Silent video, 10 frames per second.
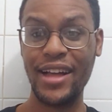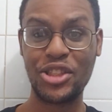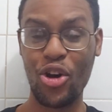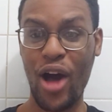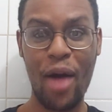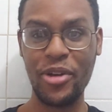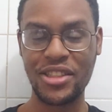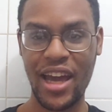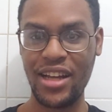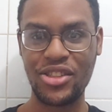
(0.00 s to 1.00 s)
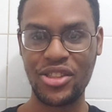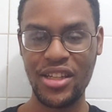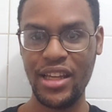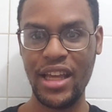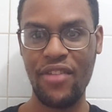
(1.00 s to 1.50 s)
So I'm excited to
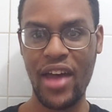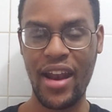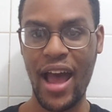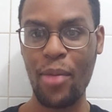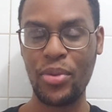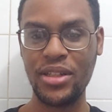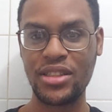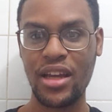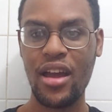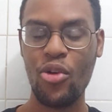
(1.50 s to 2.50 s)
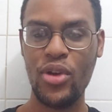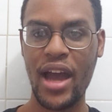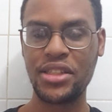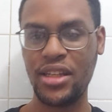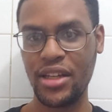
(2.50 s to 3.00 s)
see if that happens. We
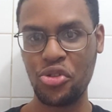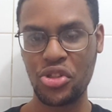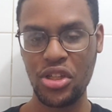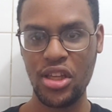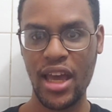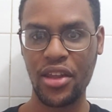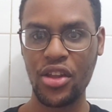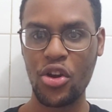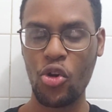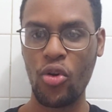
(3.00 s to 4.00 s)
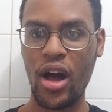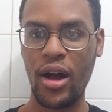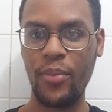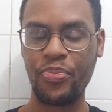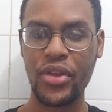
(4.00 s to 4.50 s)
actually get to see a little
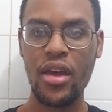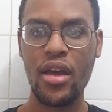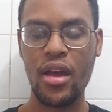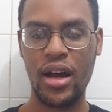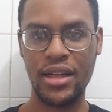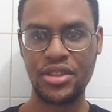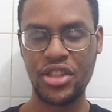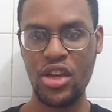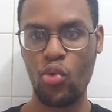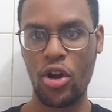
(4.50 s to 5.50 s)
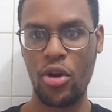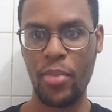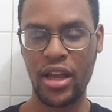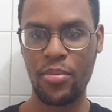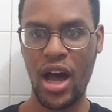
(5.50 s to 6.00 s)
um, uh, scene where
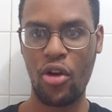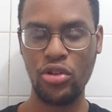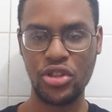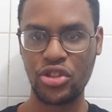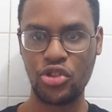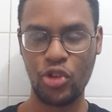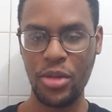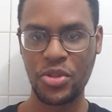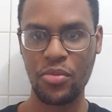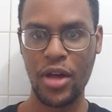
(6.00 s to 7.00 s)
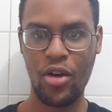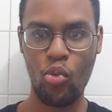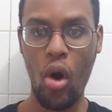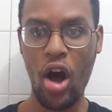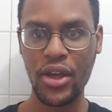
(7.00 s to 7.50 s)
Mechamaru just dreams
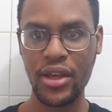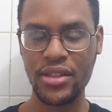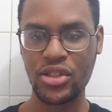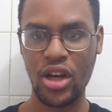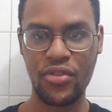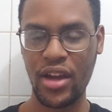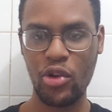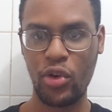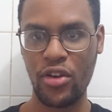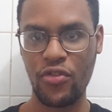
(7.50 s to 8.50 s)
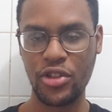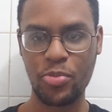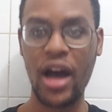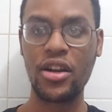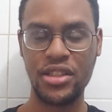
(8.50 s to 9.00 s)
about walking and stuff, getting rid of this
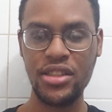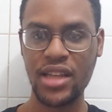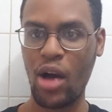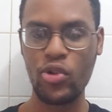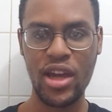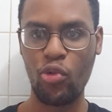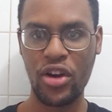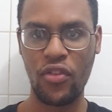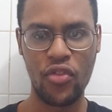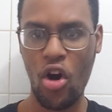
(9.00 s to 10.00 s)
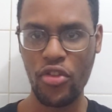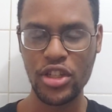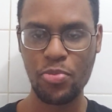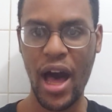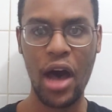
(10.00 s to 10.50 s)
power. Because he said, I would get rid of all
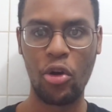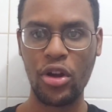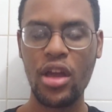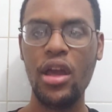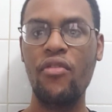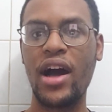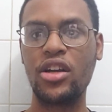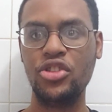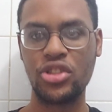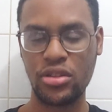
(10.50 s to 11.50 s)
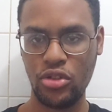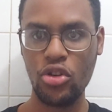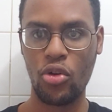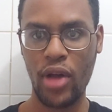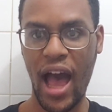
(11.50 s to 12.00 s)
this power if I could just, you
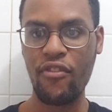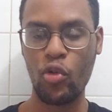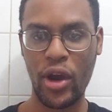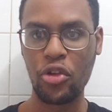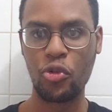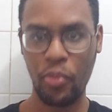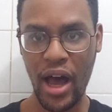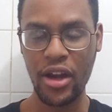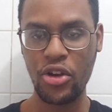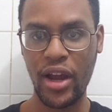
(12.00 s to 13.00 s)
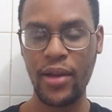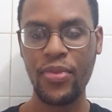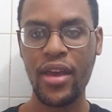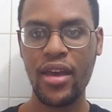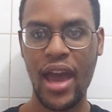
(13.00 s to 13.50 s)
know, have a regular body,
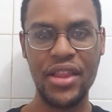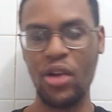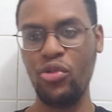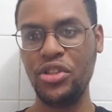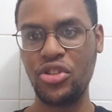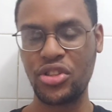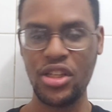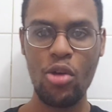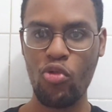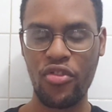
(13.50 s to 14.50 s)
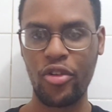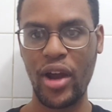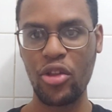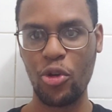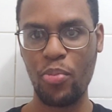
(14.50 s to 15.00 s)
right? And then we just see him with a
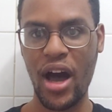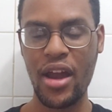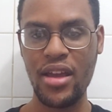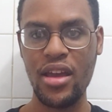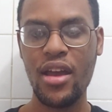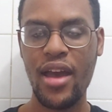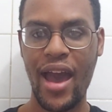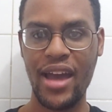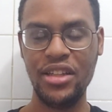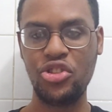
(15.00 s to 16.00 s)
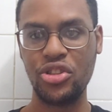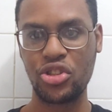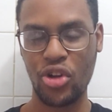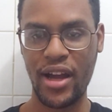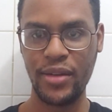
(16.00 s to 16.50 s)
regular body, and he's
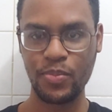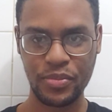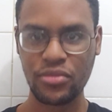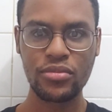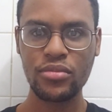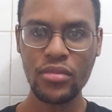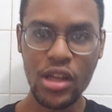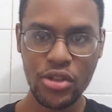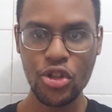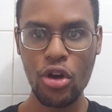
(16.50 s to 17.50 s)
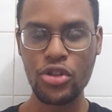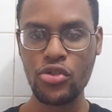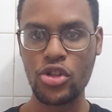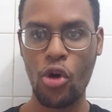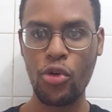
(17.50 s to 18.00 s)
just trying to go
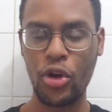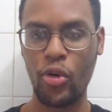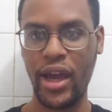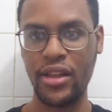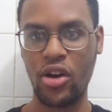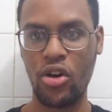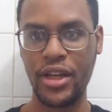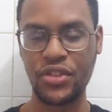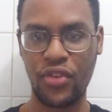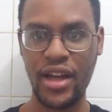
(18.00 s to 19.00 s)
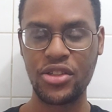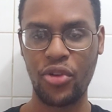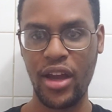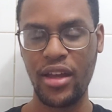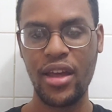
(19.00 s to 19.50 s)
to Todo and all his friends,
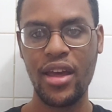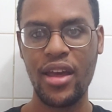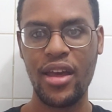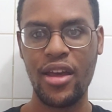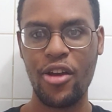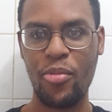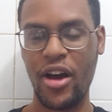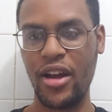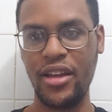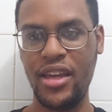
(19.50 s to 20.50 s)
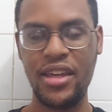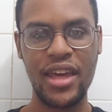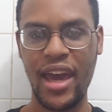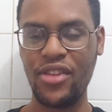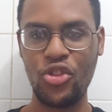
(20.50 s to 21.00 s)
right? But he
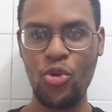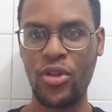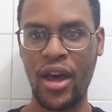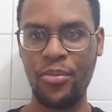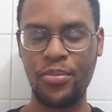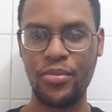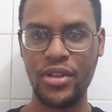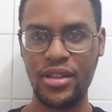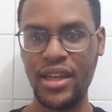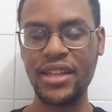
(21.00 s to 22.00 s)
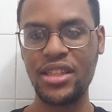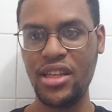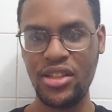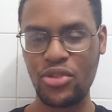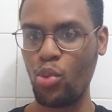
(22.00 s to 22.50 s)
can't do that. Yes,
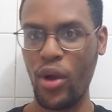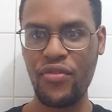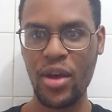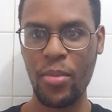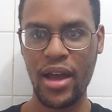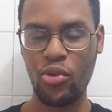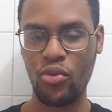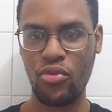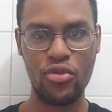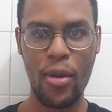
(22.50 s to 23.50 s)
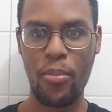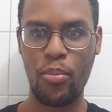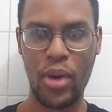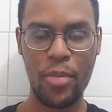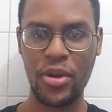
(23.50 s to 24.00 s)
he's with them, with the
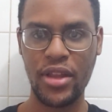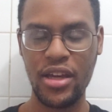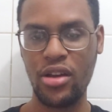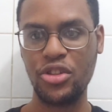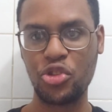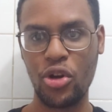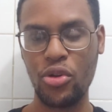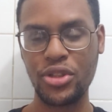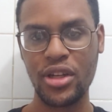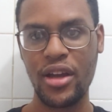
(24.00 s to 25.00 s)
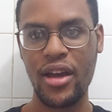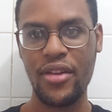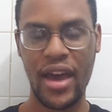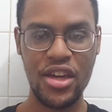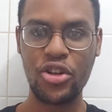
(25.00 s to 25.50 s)
puppet that he controls,
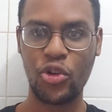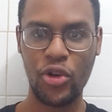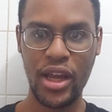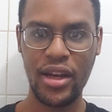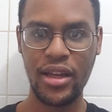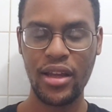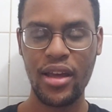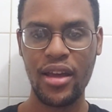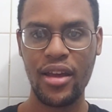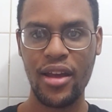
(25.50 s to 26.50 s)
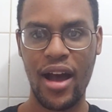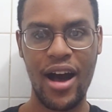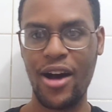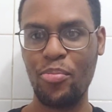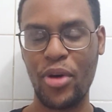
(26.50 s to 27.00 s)
that he created,
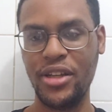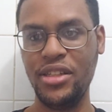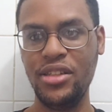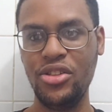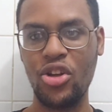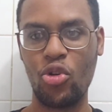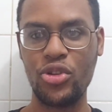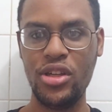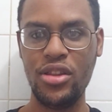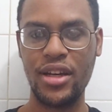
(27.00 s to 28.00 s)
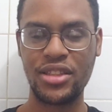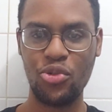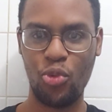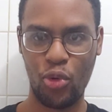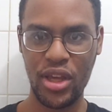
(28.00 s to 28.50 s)
Uh, but he, you know, he
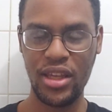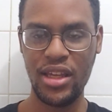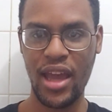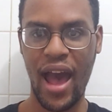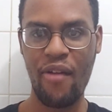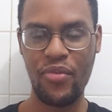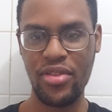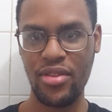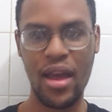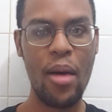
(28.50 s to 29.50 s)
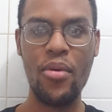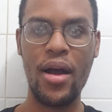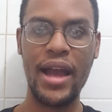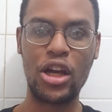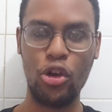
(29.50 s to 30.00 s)
doesn't really have uh,
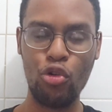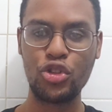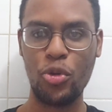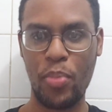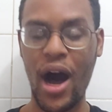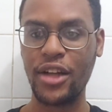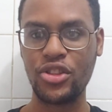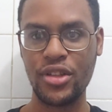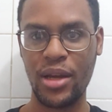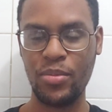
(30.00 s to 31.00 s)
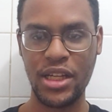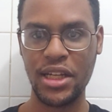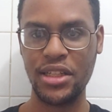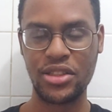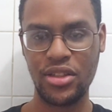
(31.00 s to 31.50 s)
a closer bond to them
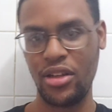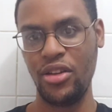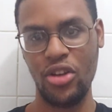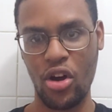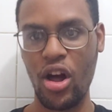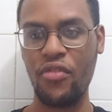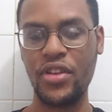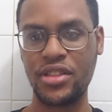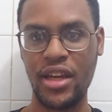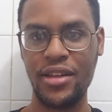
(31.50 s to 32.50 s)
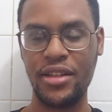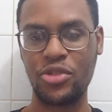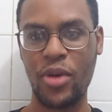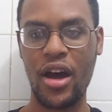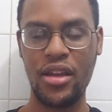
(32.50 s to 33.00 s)
because, you know, of the state
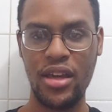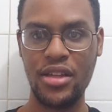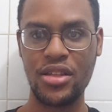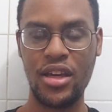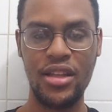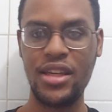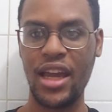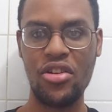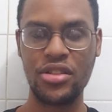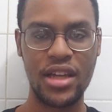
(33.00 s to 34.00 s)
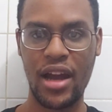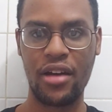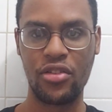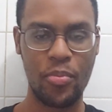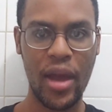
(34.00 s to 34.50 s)
his body is in. He can't just get out of the